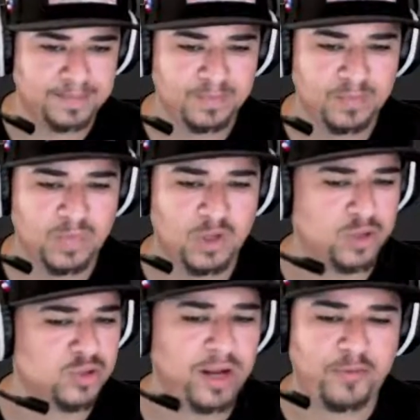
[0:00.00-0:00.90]
don't
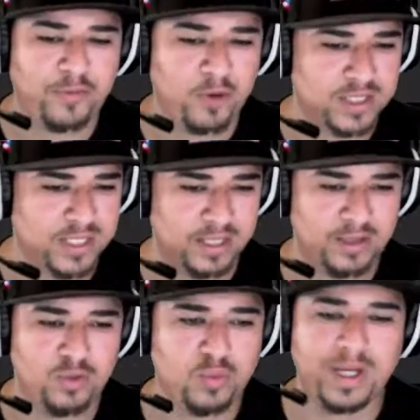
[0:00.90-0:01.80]
try to force it.
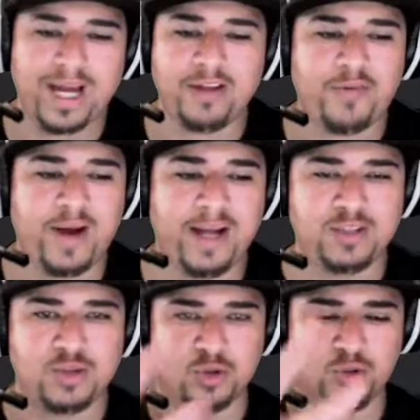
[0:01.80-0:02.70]
We gotta find
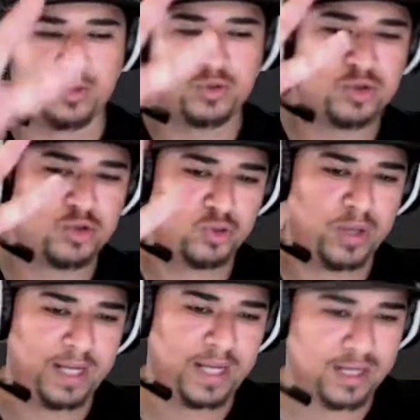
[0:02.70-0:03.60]
two,
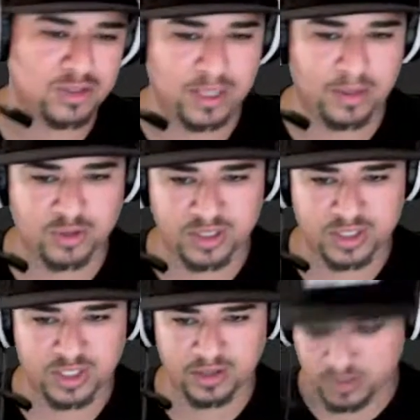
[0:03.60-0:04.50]
and actually I was gonna
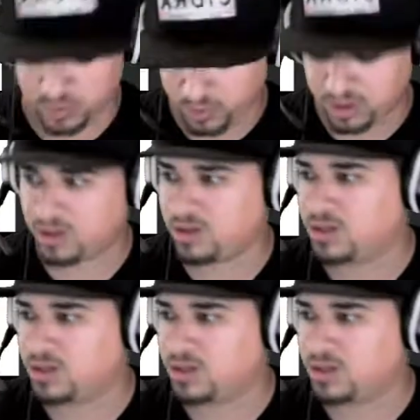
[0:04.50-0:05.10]
share this with y'all.